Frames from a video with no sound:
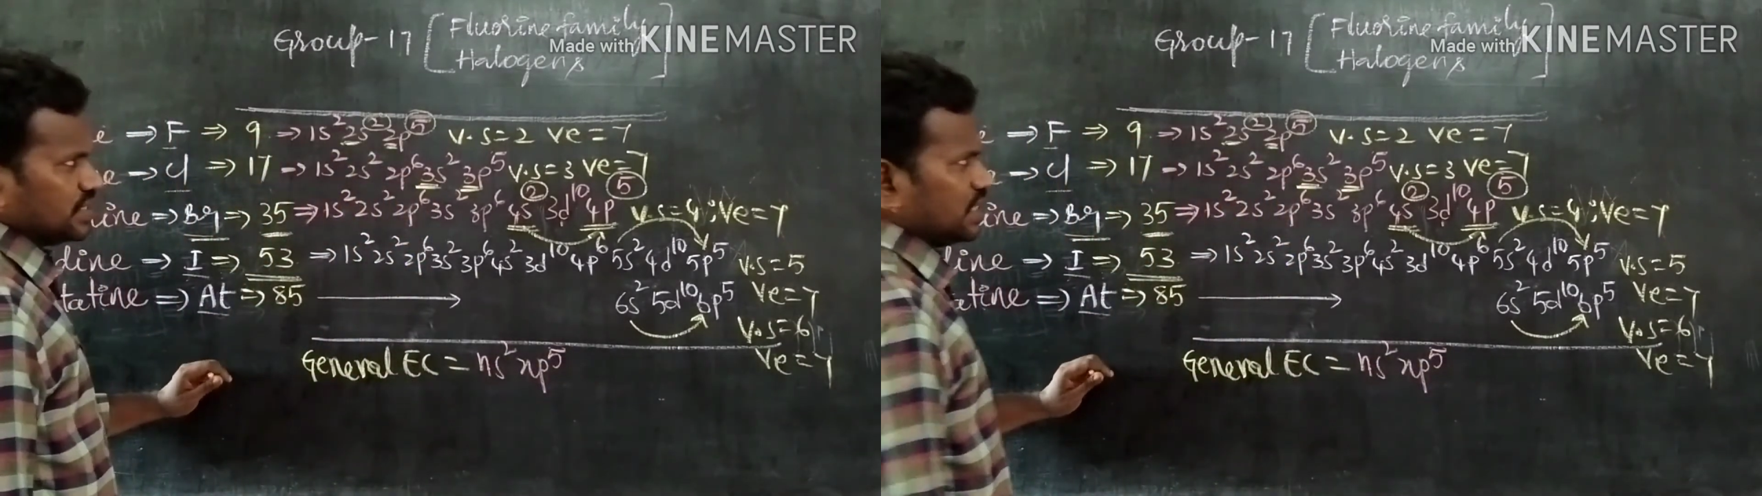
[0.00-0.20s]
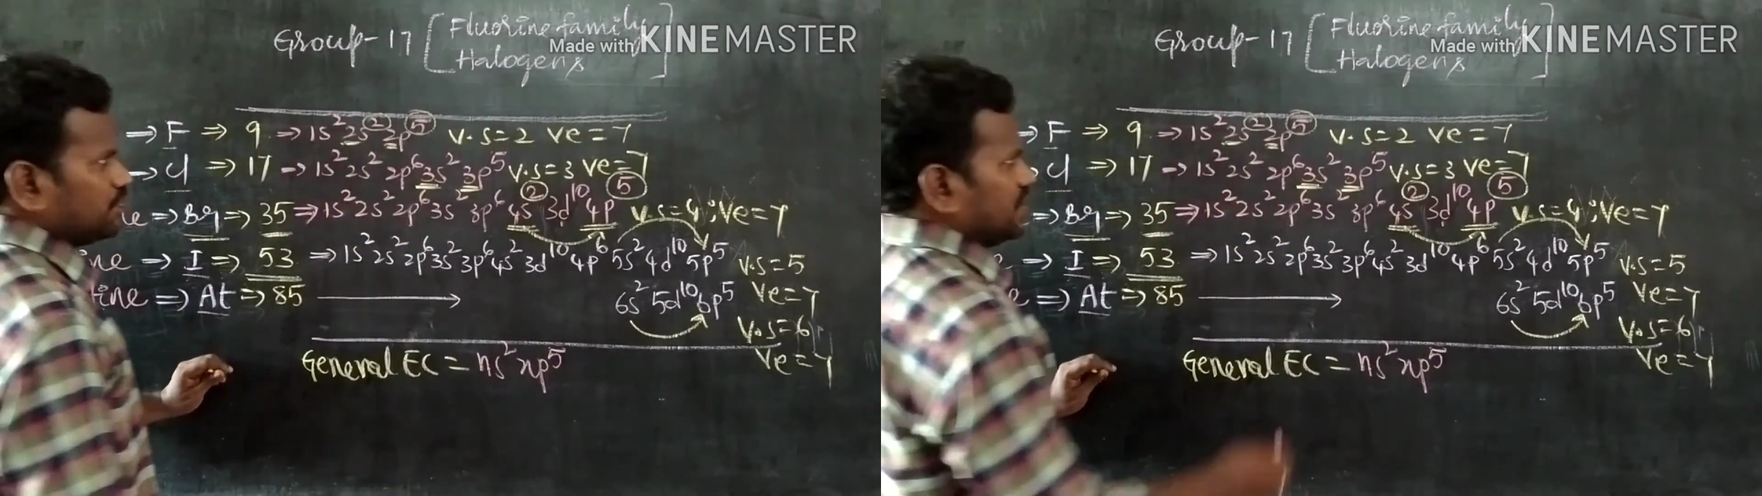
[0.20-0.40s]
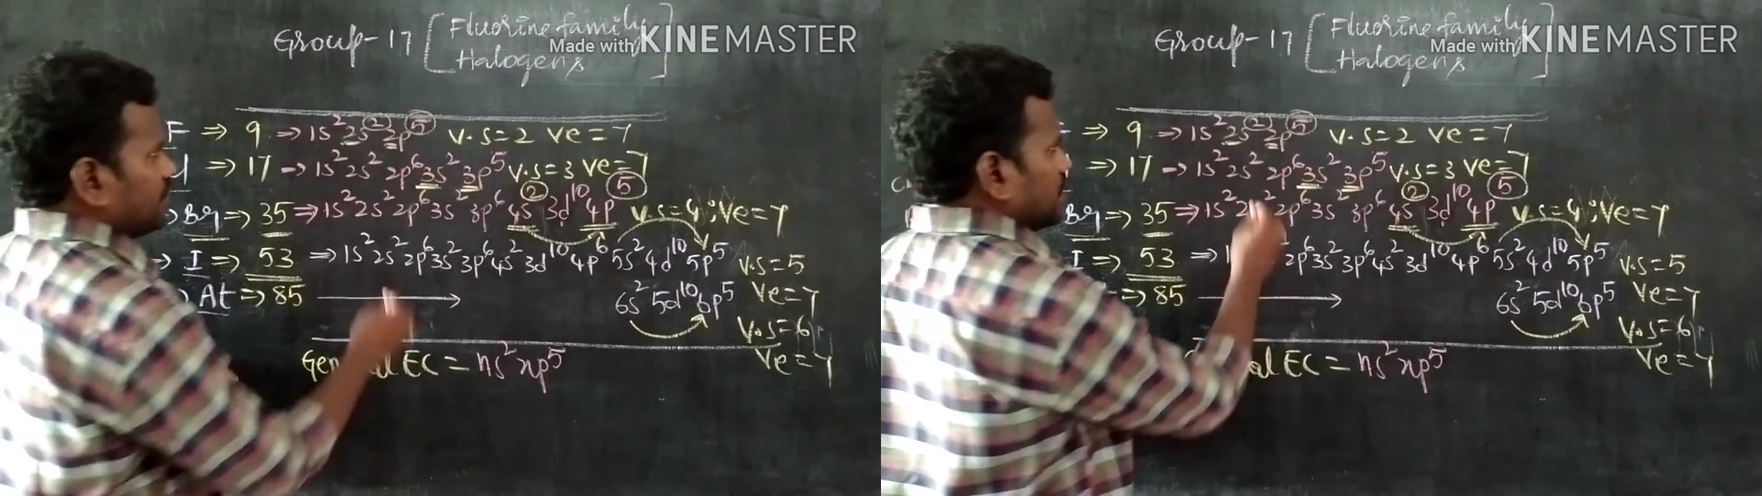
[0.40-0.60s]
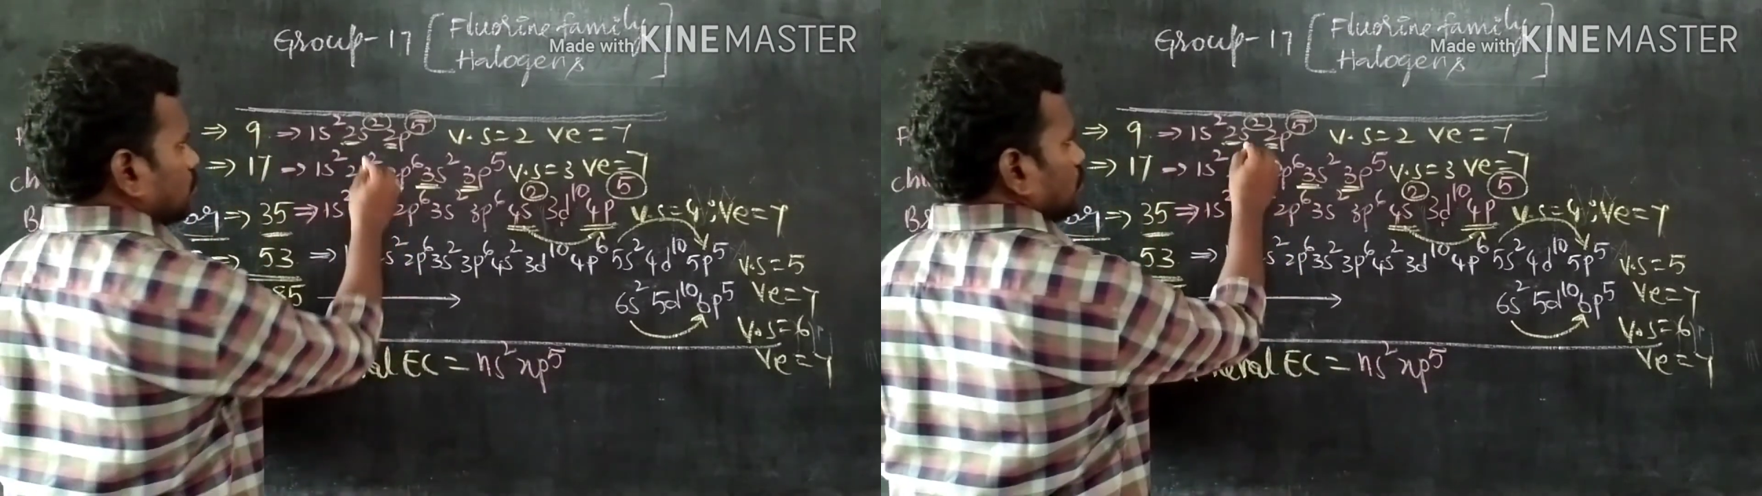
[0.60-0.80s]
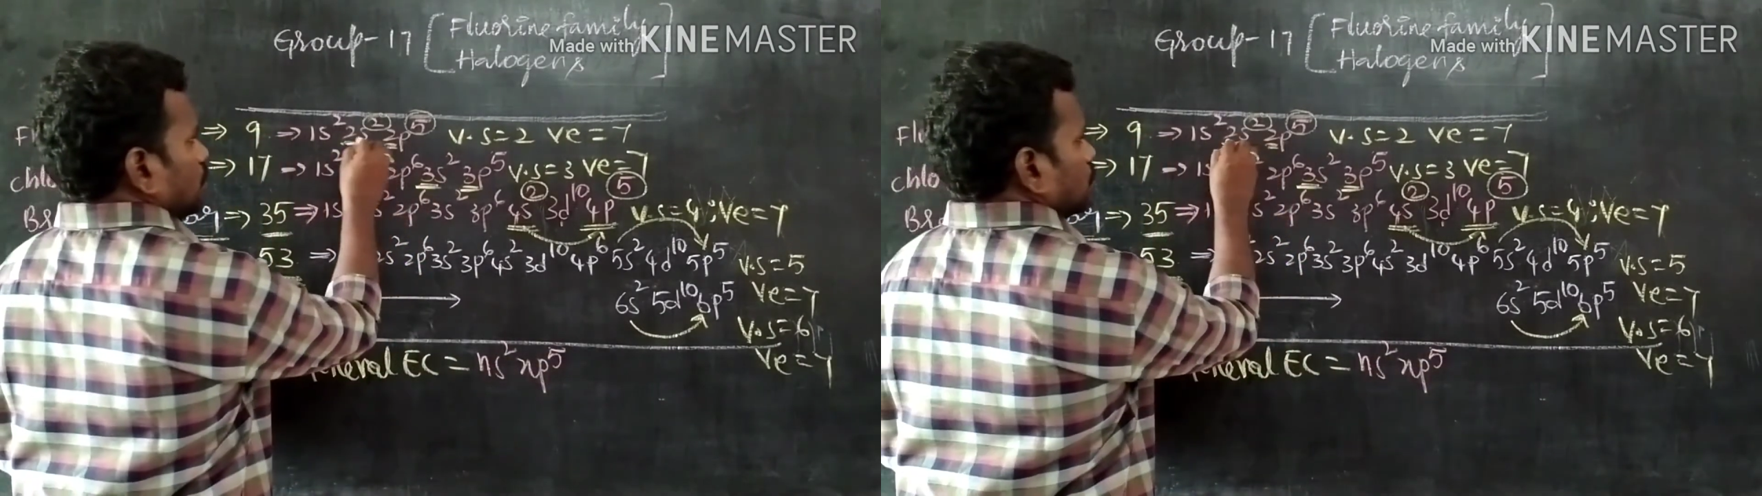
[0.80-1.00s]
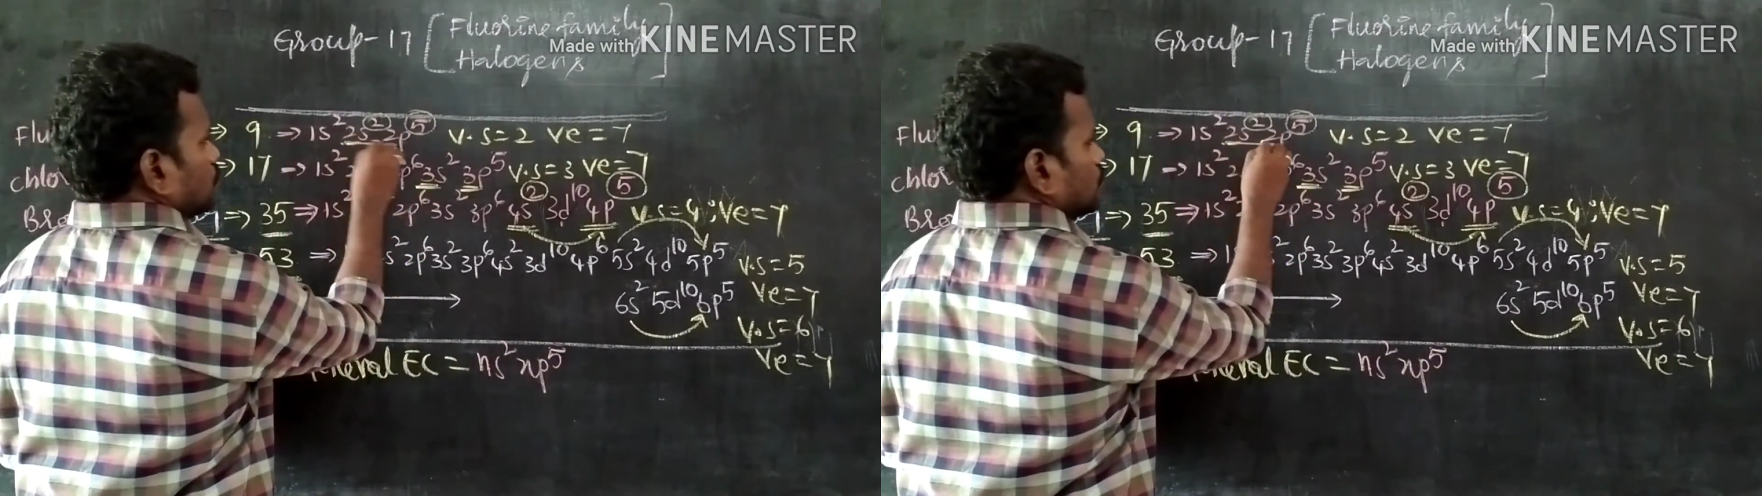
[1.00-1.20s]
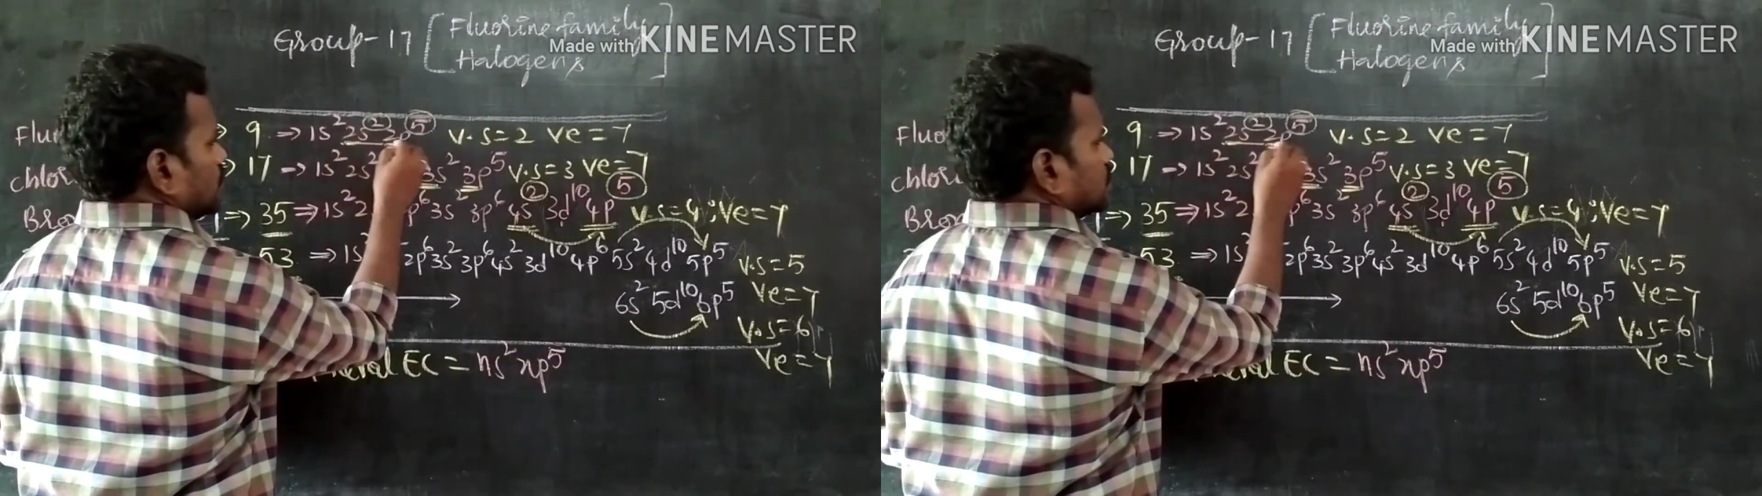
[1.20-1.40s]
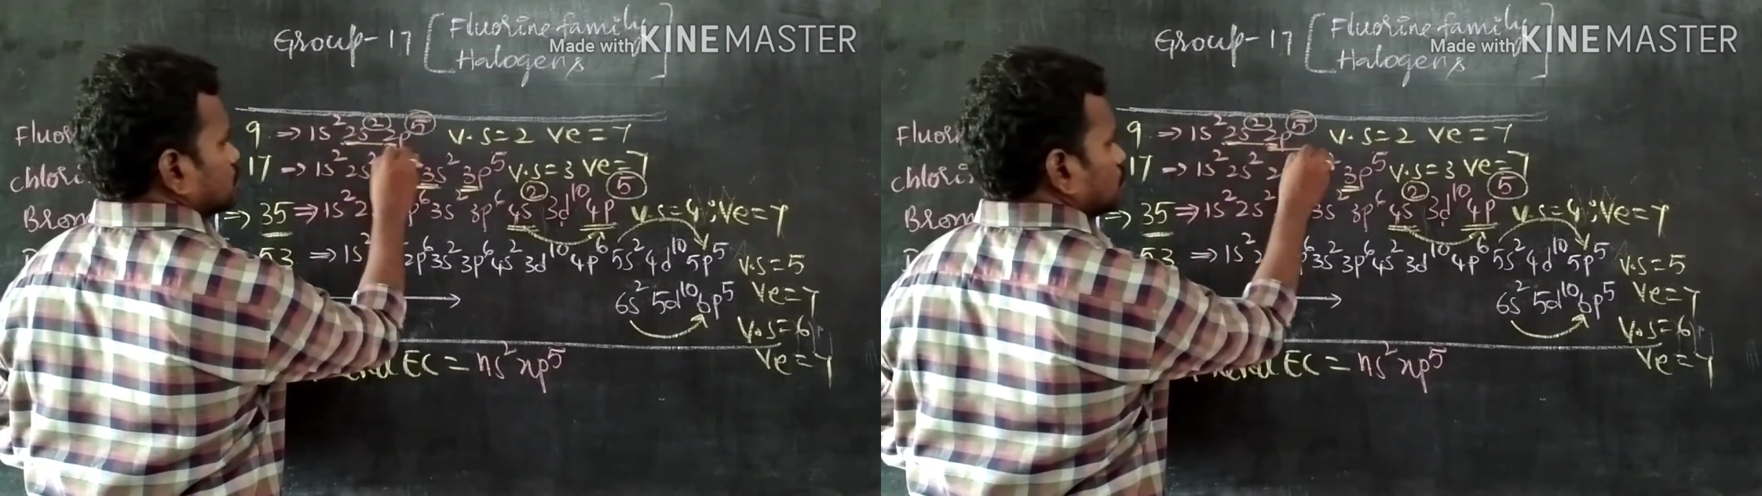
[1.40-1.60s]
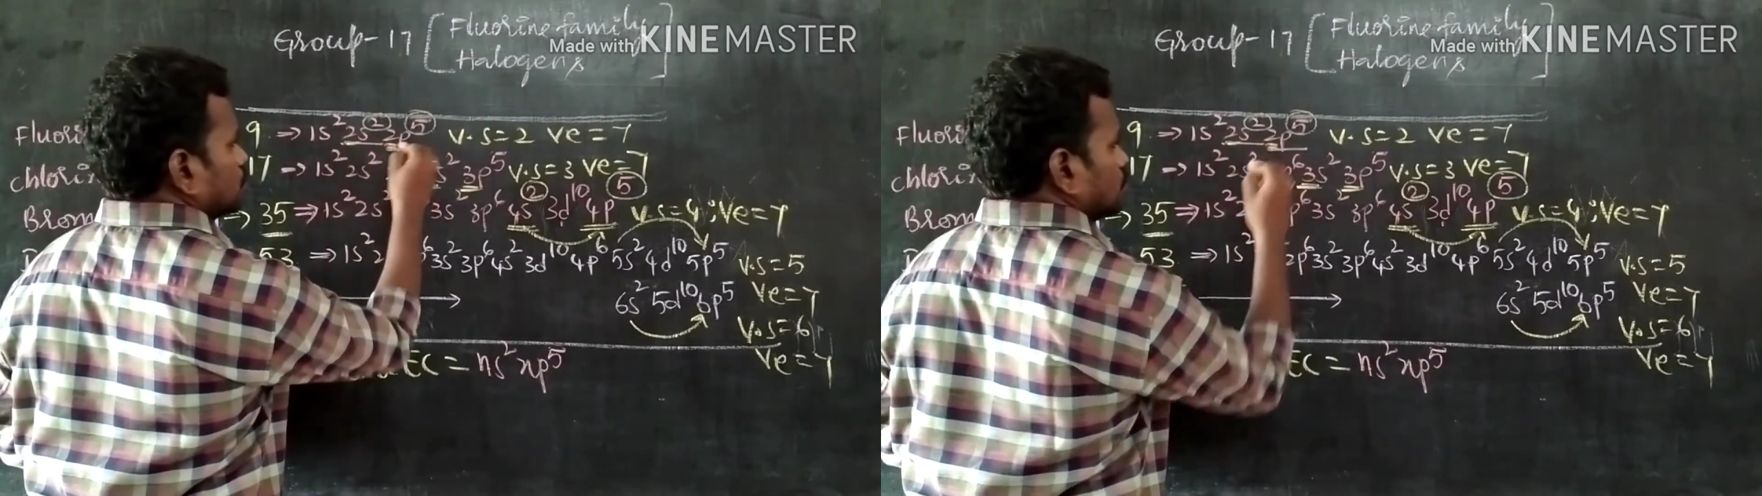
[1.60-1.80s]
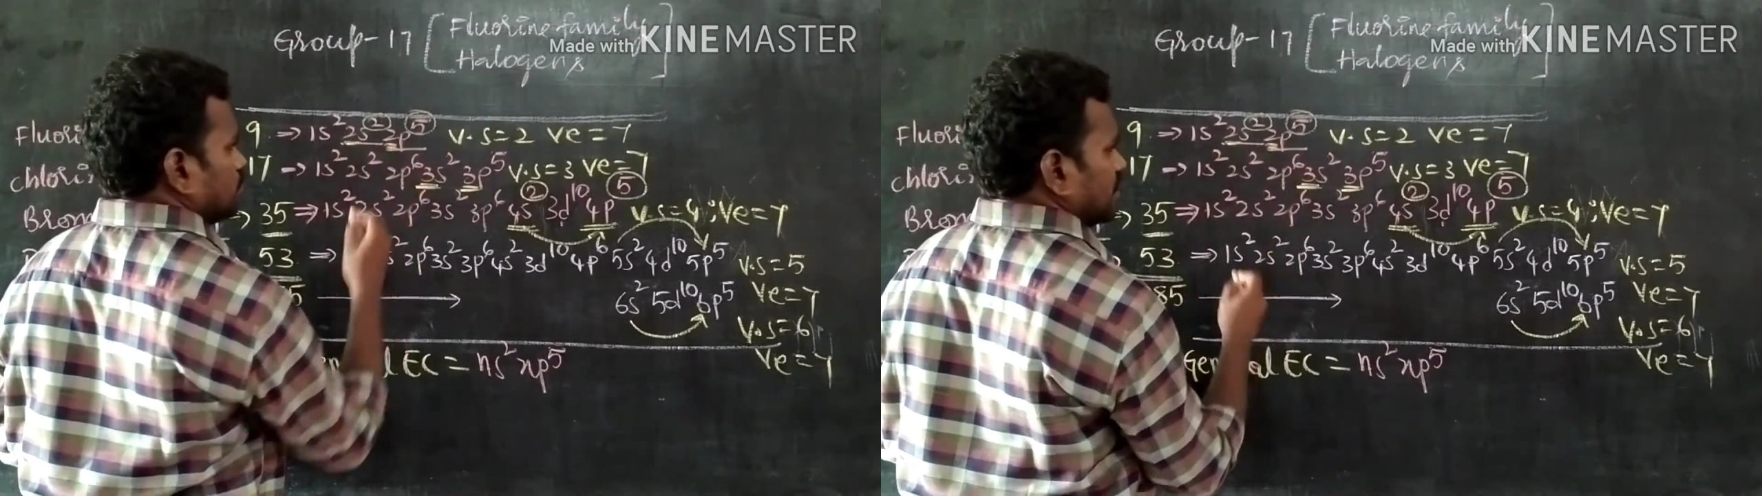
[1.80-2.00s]
np5, 2s2
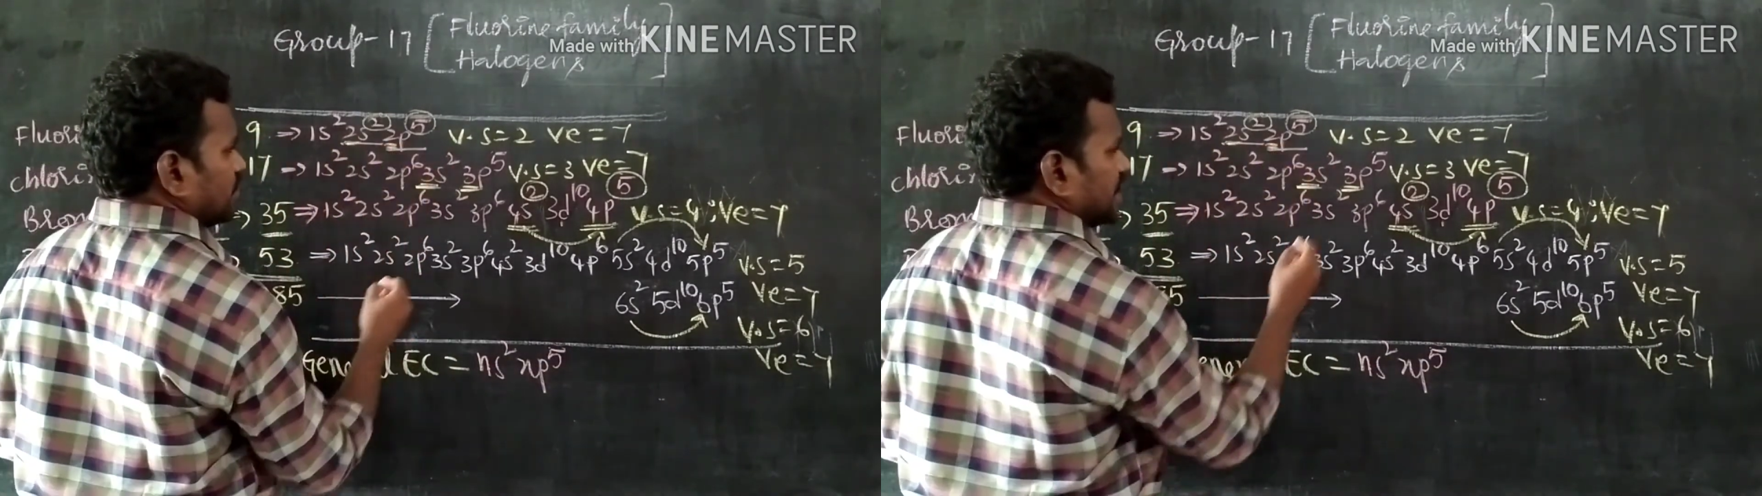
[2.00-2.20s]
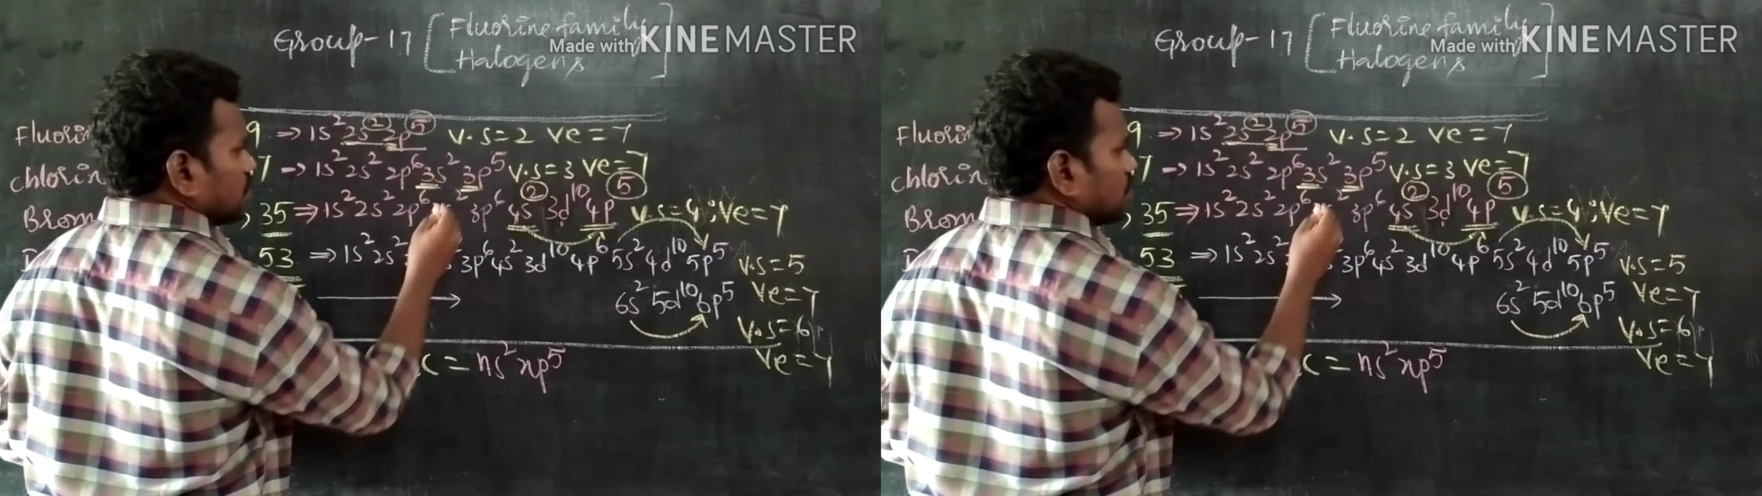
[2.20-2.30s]
2p5,